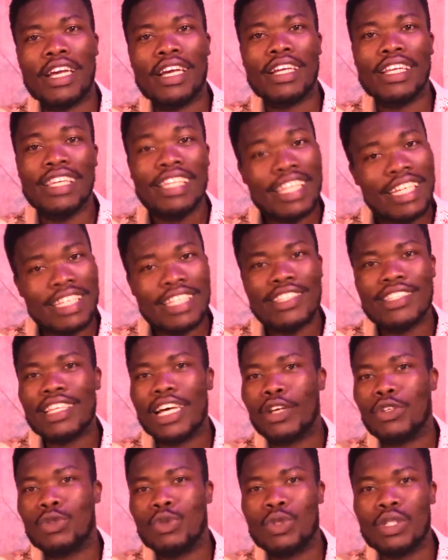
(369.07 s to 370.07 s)
Ladies are
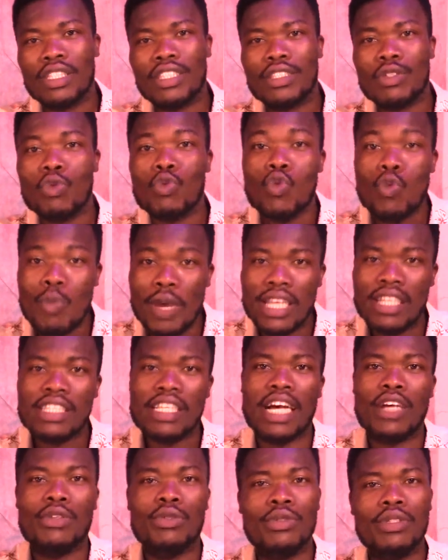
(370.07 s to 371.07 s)
sweet, women
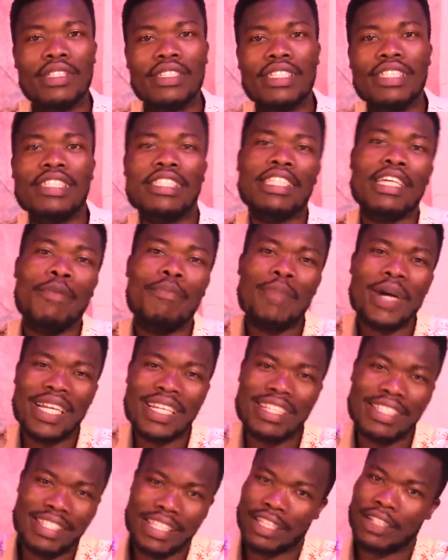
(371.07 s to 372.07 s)
are sweet, into a
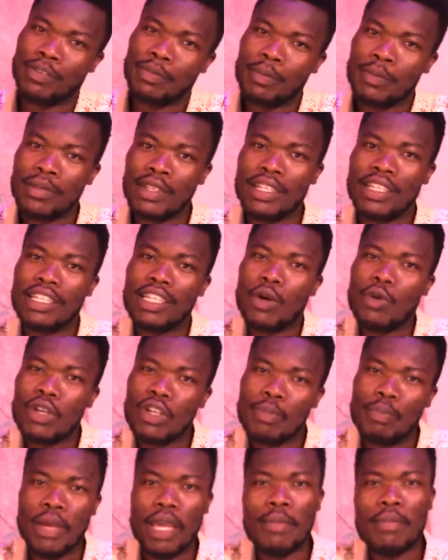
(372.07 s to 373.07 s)
banny sing. Now only
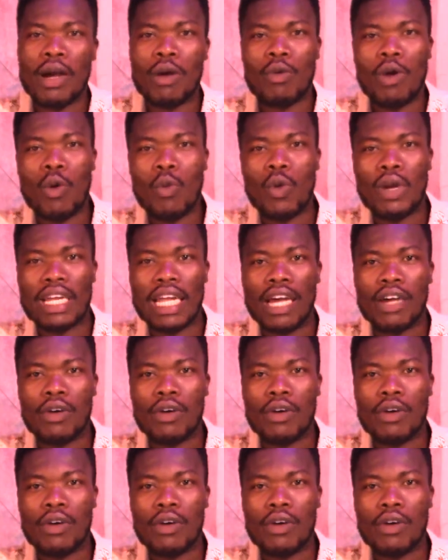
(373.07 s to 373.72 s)
Berman Cocoda,